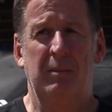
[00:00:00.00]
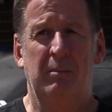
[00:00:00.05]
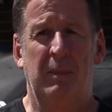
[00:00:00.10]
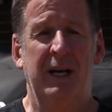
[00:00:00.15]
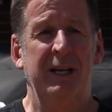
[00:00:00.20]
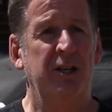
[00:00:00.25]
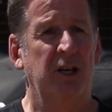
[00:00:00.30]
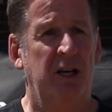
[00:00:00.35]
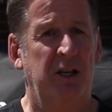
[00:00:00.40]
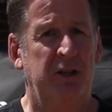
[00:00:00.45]

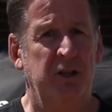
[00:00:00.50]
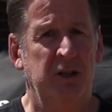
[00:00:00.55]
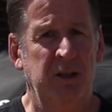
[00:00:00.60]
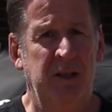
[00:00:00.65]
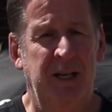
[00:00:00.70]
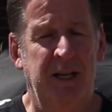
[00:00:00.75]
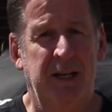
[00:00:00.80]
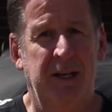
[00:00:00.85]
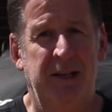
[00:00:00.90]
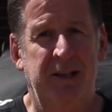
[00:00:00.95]
my
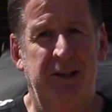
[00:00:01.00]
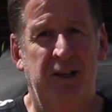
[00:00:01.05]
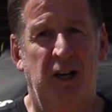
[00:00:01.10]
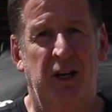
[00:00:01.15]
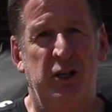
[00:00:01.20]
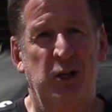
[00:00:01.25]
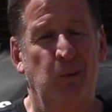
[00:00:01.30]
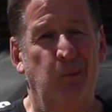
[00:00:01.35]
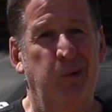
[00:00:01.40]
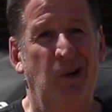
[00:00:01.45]
doctor,
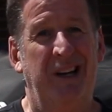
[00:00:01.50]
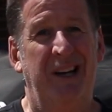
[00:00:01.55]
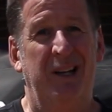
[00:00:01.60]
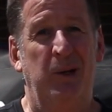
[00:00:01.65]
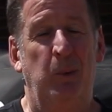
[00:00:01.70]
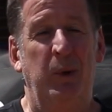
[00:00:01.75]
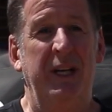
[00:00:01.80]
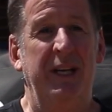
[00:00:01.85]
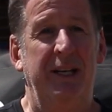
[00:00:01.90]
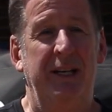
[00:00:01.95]
Dr.
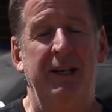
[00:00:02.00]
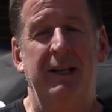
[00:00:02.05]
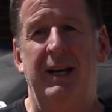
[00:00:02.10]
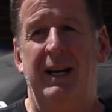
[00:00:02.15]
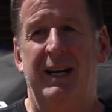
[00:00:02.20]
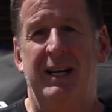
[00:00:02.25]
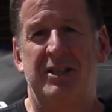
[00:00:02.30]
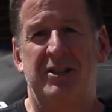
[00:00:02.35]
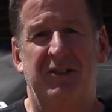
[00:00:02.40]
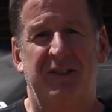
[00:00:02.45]
Brad Weaning,
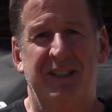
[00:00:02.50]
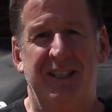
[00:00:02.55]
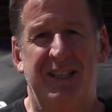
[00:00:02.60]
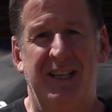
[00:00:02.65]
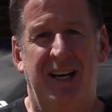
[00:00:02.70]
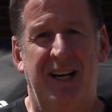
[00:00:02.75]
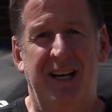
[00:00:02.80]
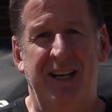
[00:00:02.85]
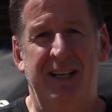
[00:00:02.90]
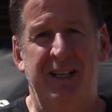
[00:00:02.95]
excellent
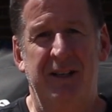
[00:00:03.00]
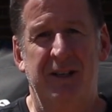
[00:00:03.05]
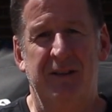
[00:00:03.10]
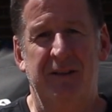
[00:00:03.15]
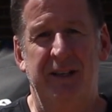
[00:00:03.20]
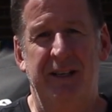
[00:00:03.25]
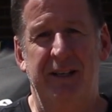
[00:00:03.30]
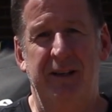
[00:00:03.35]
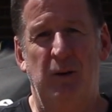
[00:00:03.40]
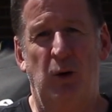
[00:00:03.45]
guy
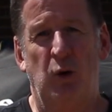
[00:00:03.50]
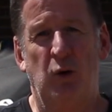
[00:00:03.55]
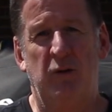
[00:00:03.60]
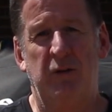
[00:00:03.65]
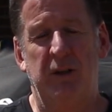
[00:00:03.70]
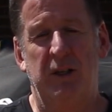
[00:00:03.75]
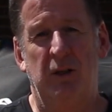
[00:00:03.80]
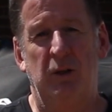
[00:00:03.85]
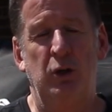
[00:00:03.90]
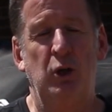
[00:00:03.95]
here in
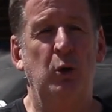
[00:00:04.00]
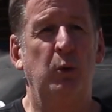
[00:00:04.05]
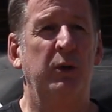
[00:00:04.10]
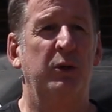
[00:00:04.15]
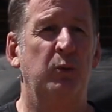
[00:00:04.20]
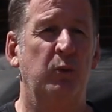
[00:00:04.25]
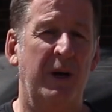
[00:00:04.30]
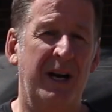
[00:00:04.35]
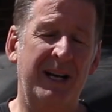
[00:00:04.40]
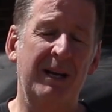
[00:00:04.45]
Oakville, who
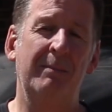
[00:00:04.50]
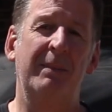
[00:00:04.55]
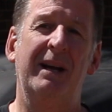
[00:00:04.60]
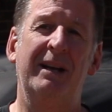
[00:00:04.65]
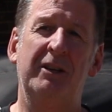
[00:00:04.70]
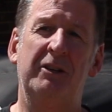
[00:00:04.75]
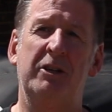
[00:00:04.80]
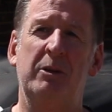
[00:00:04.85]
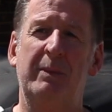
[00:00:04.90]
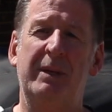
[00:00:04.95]
was
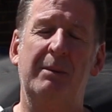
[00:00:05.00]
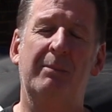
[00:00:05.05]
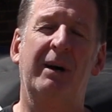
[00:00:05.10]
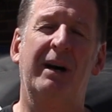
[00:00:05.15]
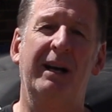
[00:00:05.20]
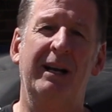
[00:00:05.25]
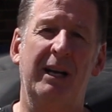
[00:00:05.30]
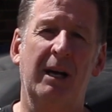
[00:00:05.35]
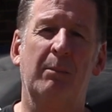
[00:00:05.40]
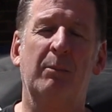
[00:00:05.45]
recommended to me
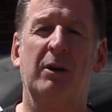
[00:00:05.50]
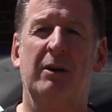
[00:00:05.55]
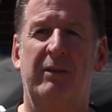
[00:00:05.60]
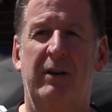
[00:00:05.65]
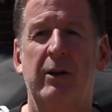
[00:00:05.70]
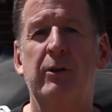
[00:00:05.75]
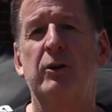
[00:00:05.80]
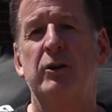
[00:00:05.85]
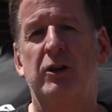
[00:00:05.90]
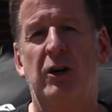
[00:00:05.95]
by a number of
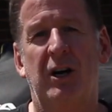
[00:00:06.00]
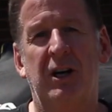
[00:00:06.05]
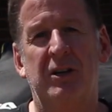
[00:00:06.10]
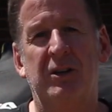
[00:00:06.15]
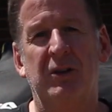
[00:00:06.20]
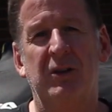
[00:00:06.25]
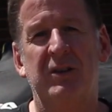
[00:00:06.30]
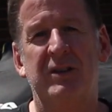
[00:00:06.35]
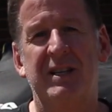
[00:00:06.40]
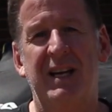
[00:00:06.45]
other
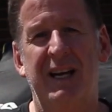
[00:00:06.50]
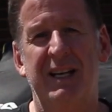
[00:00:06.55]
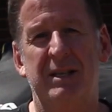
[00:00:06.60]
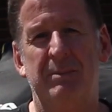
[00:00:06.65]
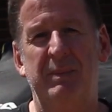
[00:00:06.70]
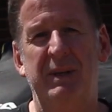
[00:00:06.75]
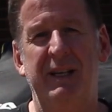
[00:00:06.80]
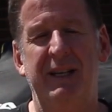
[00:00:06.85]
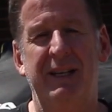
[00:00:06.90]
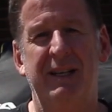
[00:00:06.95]
doctors as
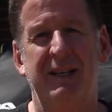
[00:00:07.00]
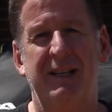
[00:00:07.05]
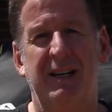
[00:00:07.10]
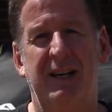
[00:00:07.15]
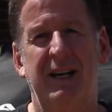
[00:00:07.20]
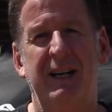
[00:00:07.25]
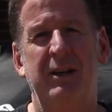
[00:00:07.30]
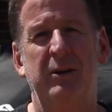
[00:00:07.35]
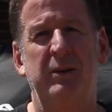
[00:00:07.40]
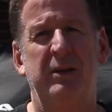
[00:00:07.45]
being a
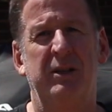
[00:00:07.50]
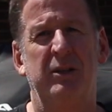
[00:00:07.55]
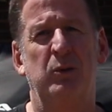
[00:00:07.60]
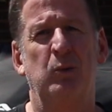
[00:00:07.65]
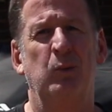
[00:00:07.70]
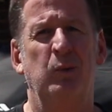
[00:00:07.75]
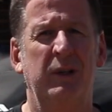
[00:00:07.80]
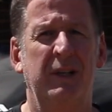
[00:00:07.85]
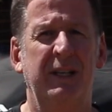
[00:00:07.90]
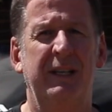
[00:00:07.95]
guy who does
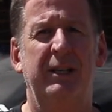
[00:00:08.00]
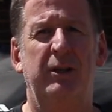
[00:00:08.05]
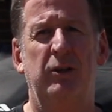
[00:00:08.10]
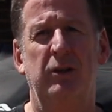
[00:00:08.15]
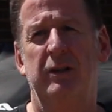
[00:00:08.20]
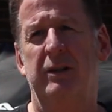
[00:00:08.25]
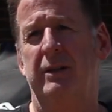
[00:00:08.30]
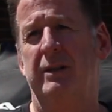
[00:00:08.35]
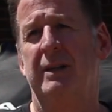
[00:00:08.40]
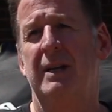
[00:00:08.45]
a really
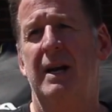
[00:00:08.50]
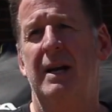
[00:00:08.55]
good